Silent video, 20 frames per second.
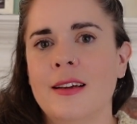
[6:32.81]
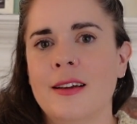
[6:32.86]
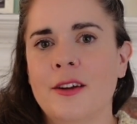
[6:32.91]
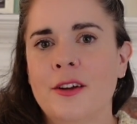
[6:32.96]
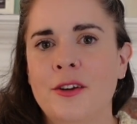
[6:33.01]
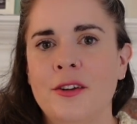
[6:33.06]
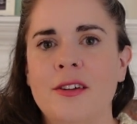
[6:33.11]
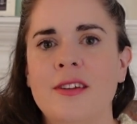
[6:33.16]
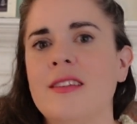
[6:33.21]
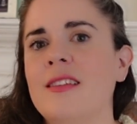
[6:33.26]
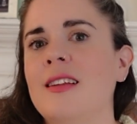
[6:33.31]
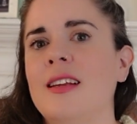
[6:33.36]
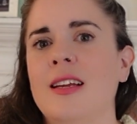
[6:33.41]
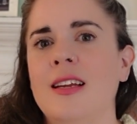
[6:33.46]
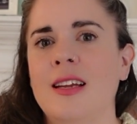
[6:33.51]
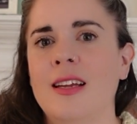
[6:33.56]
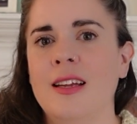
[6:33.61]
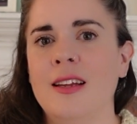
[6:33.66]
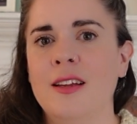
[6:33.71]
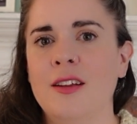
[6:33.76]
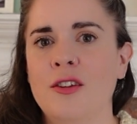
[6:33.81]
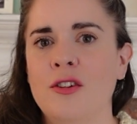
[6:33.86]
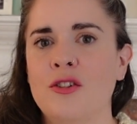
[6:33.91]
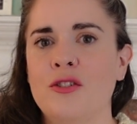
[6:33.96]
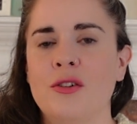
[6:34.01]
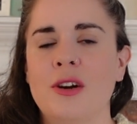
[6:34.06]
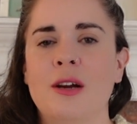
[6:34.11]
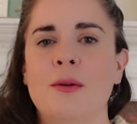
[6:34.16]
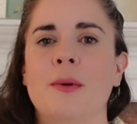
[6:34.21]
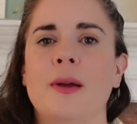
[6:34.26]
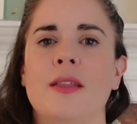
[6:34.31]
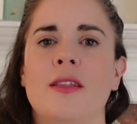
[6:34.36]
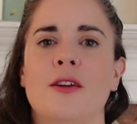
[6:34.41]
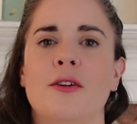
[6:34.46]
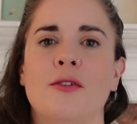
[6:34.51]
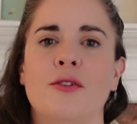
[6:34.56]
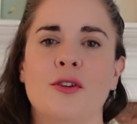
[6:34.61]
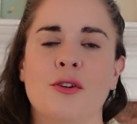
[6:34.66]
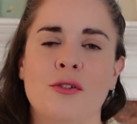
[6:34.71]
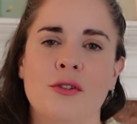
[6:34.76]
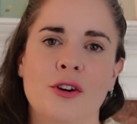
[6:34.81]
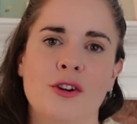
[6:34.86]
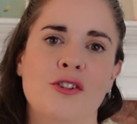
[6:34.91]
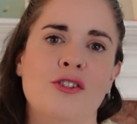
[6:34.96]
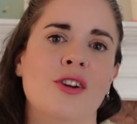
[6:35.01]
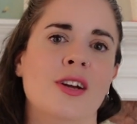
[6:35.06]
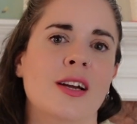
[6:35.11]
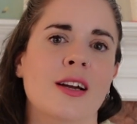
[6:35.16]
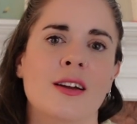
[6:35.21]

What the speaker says: couldn't see straight away that it was a crochet.